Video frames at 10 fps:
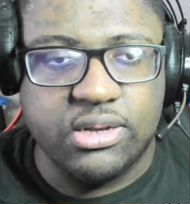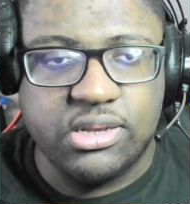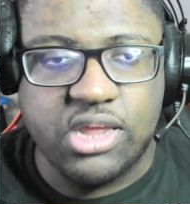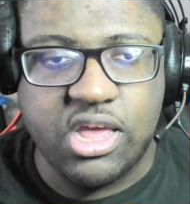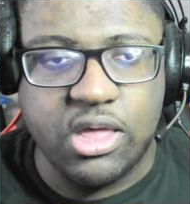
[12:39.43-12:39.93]

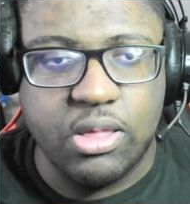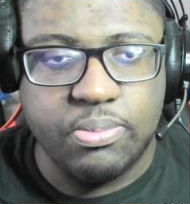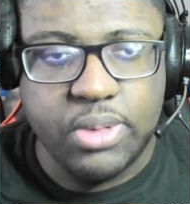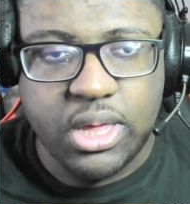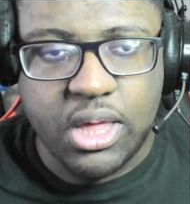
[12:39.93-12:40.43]
damn,
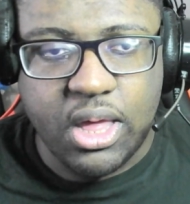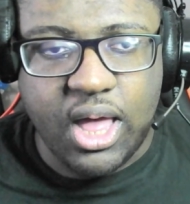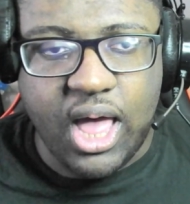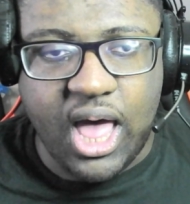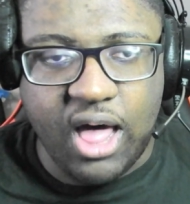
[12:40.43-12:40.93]

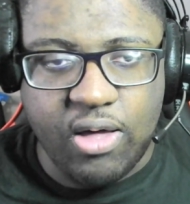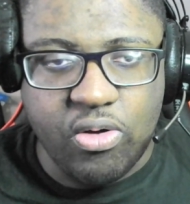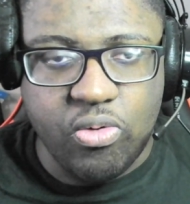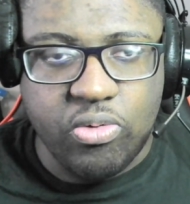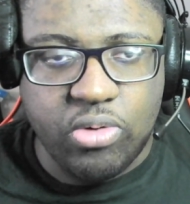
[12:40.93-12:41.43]

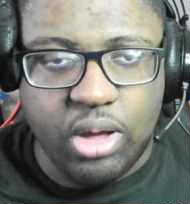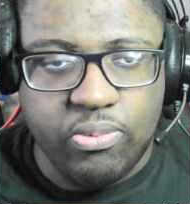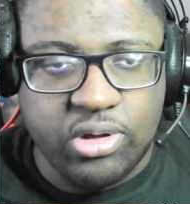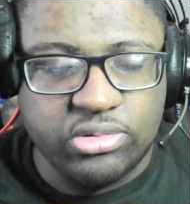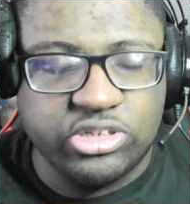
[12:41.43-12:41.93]

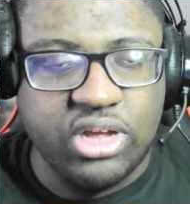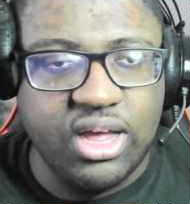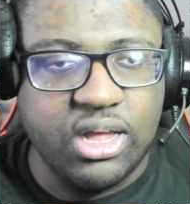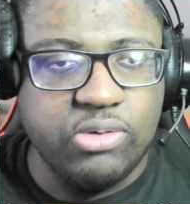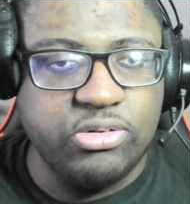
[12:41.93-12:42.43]
we'll
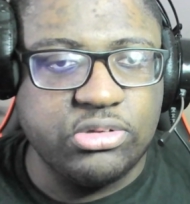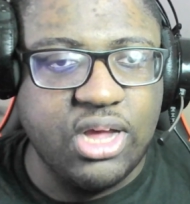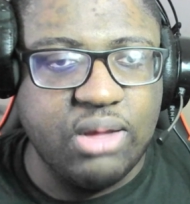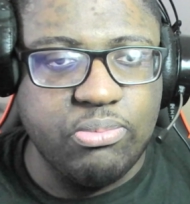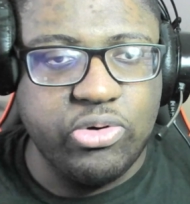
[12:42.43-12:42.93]

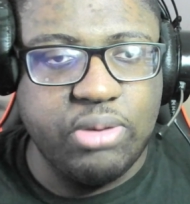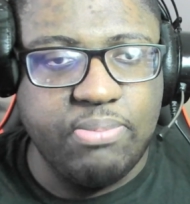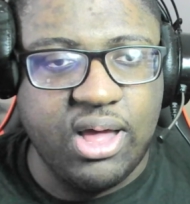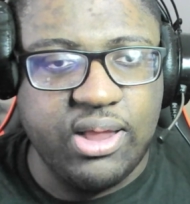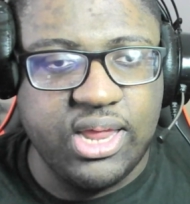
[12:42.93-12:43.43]
talk more
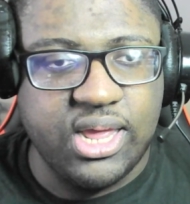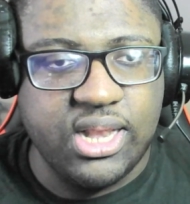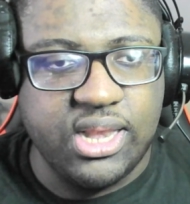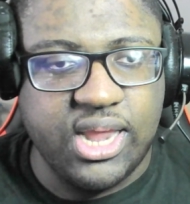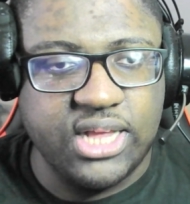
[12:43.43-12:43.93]
about it
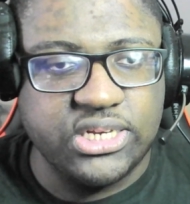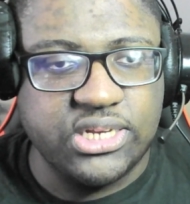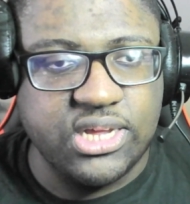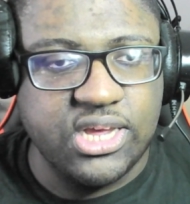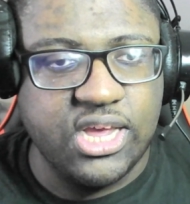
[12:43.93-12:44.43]
next
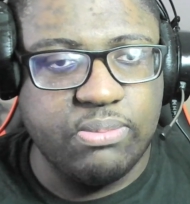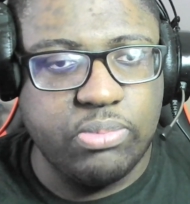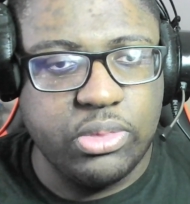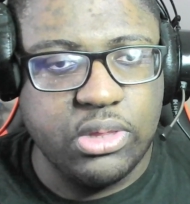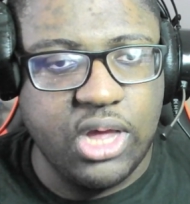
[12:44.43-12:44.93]
time.
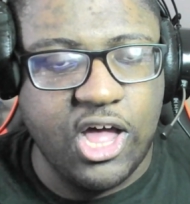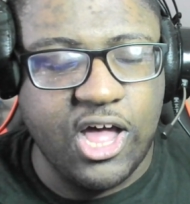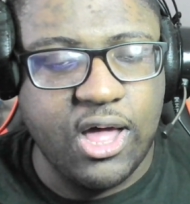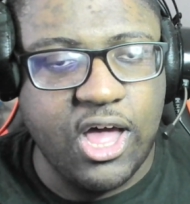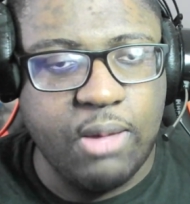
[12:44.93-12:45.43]

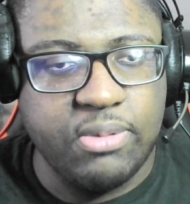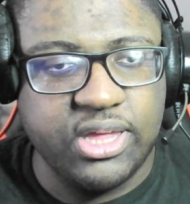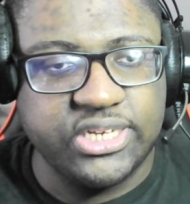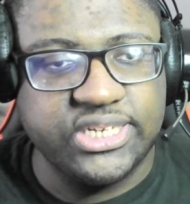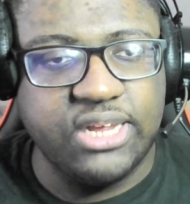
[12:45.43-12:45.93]
I'm gonna
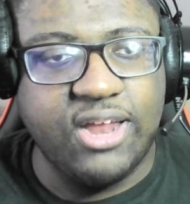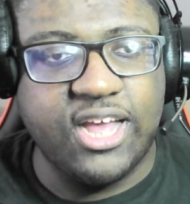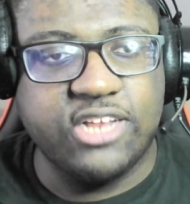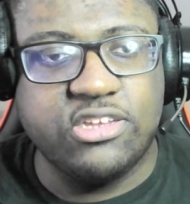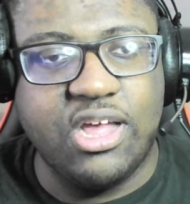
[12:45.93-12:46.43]
see if I
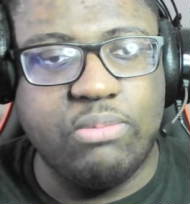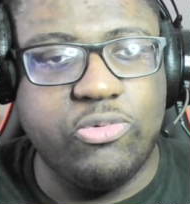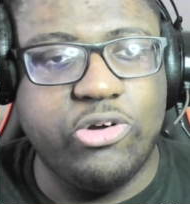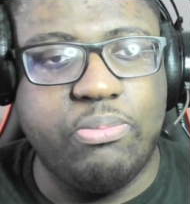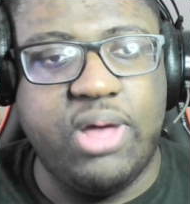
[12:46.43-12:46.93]
can talk
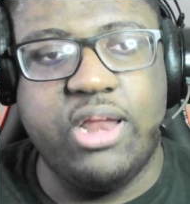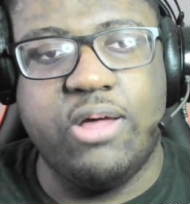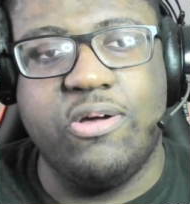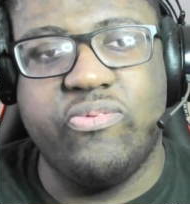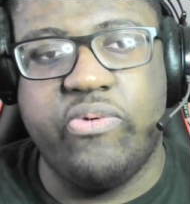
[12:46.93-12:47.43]
more about it
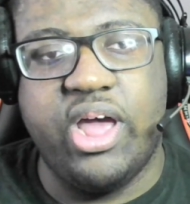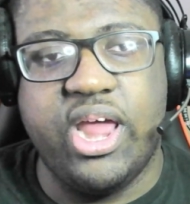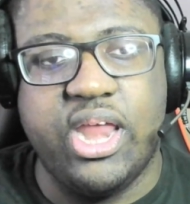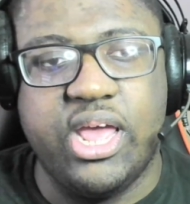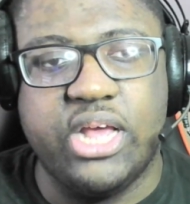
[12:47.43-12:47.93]
on
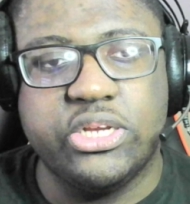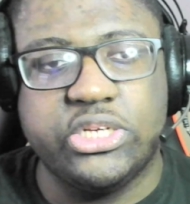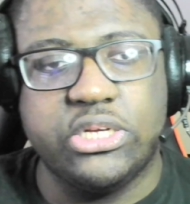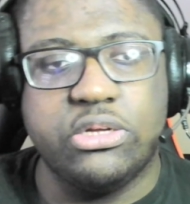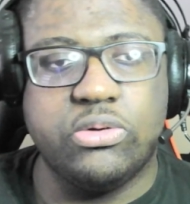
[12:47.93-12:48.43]
Friday,
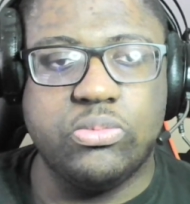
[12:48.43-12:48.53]
so,